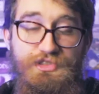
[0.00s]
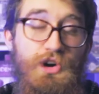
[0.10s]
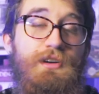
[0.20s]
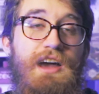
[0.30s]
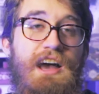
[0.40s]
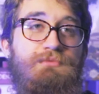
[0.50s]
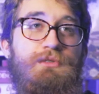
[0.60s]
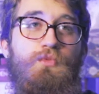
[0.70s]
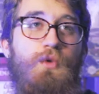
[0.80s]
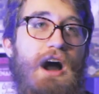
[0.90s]
Don't ask me
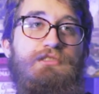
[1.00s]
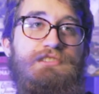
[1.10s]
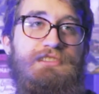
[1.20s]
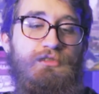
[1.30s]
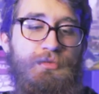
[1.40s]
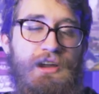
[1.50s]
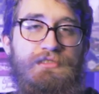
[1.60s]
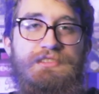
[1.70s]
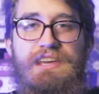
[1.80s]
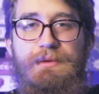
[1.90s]
why there's a silver platter in
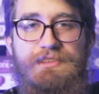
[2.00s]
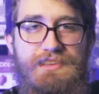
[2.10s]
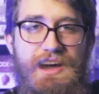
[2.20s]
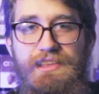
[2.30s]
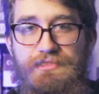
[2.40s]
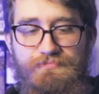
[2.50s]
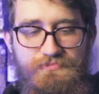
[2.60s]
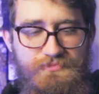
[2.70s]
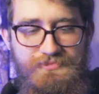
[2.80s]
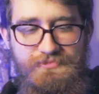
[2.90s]
this game, because I
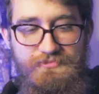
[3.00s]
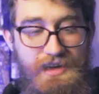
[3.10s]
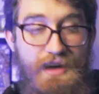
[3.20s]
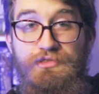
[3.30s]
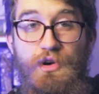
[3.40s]
have no